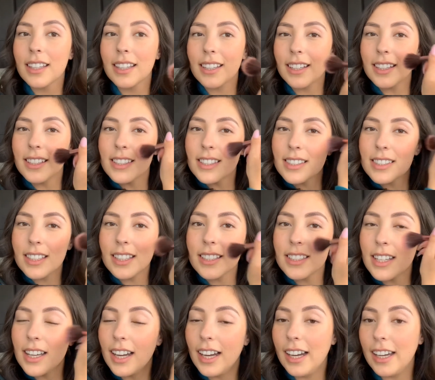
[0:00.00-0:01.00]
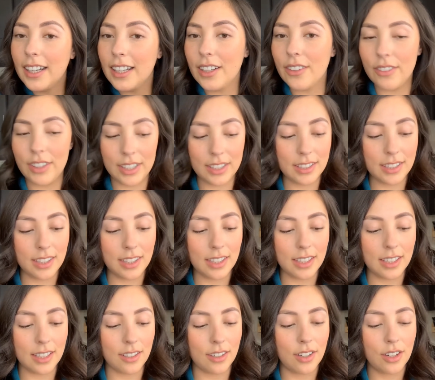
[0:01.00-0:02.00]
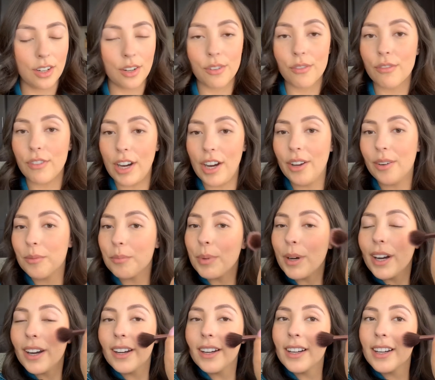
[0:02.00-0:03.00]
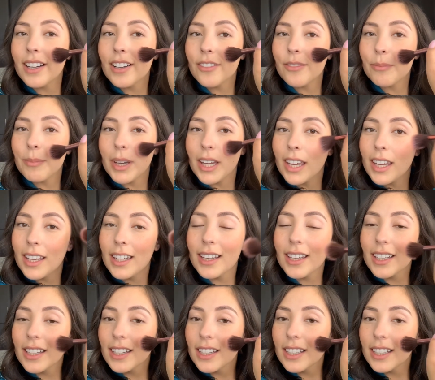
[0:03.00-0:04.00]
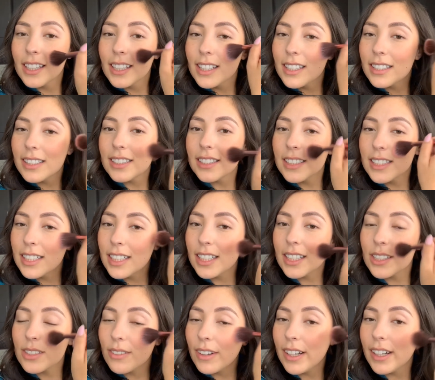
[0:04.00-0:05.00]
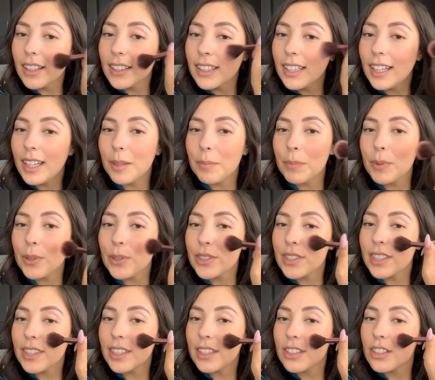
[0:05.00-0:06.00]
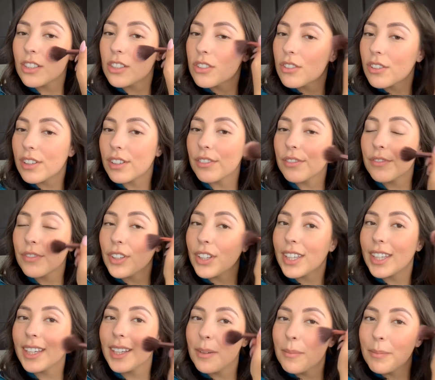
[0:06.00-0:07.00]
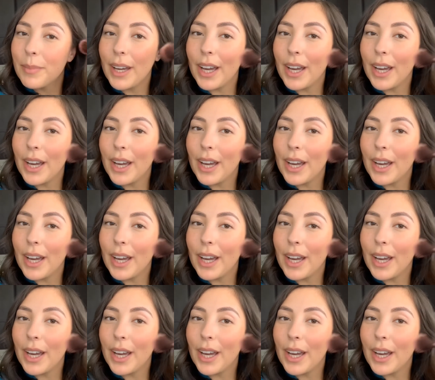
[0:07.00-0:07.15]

And I just like to add it right to the round part of my cheeks, right on the apples, and then just sort of flick it